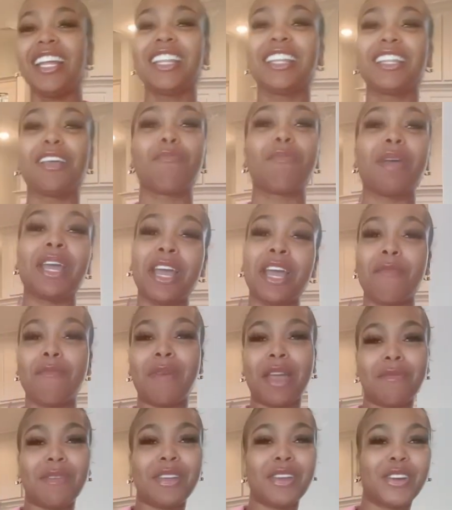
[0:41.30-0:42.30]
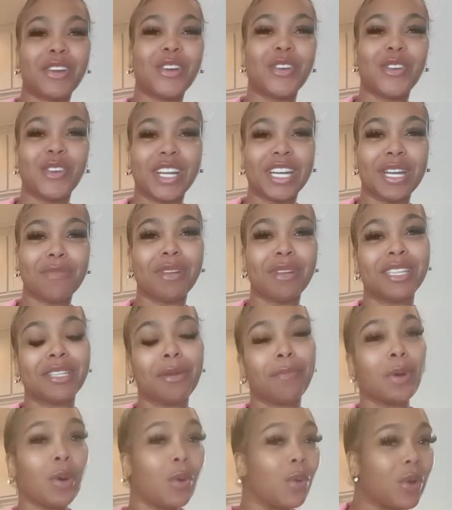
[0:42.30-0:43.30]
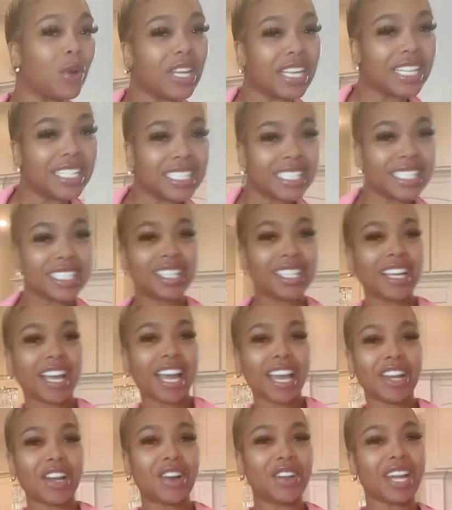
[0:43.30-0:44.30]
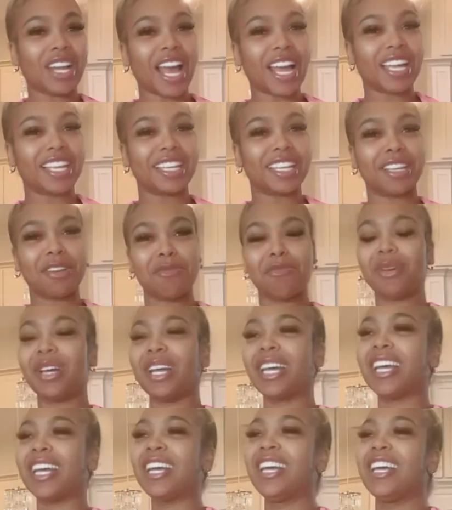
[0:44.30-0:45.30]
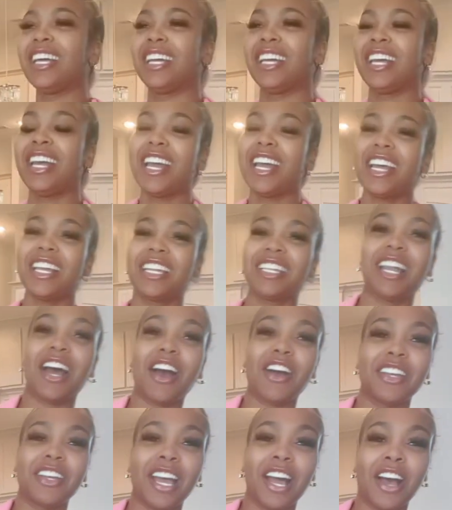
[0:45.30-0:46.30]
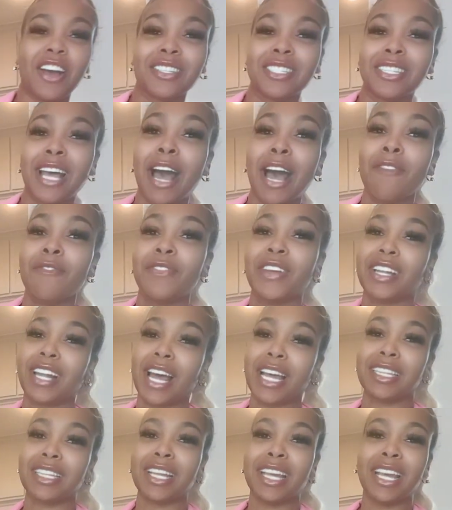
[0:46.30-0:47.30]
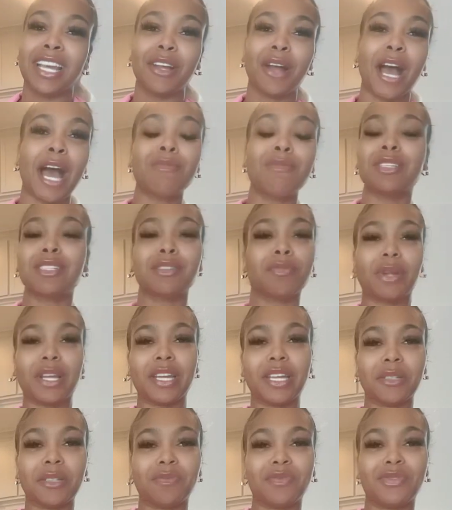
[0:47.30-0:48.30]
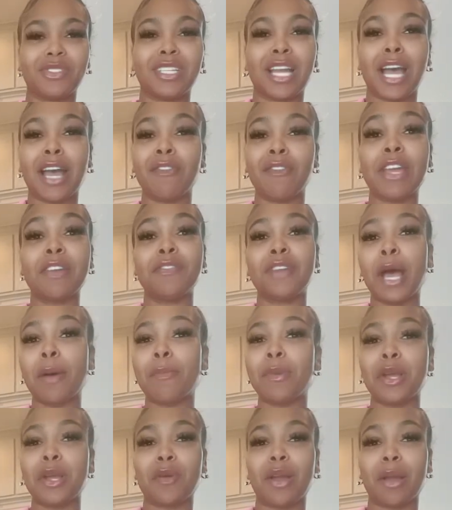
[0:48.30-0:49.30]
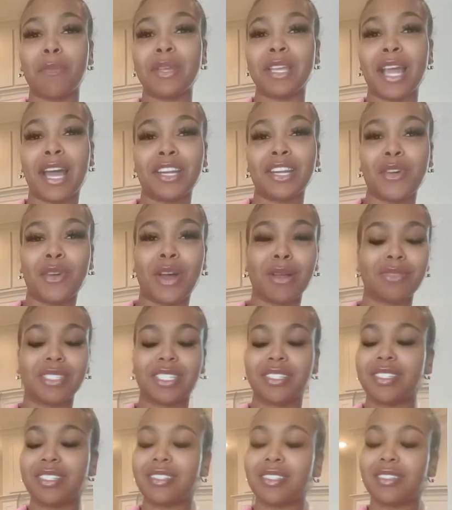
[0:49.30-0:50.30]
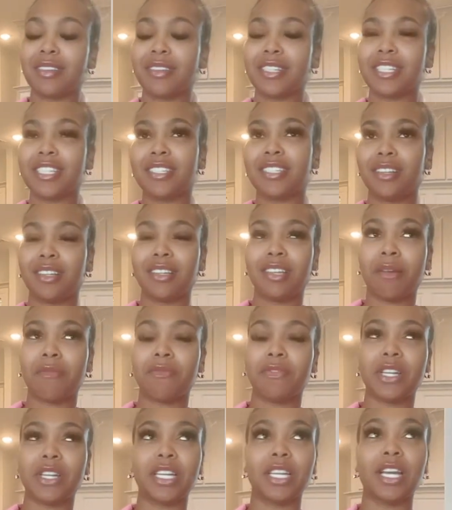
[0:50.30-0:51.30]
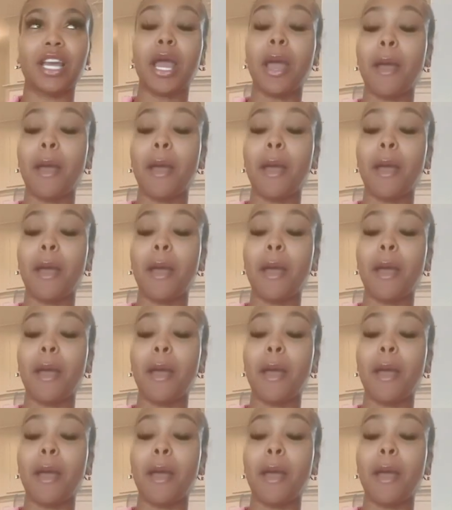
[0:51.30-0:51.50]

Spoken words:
The man may be cool with it, but the boys ain't gonna like it. But nah, y'all, I feel like that. I'm just playing. If y'all be around me, y'all know I'm just silly. I'm funny.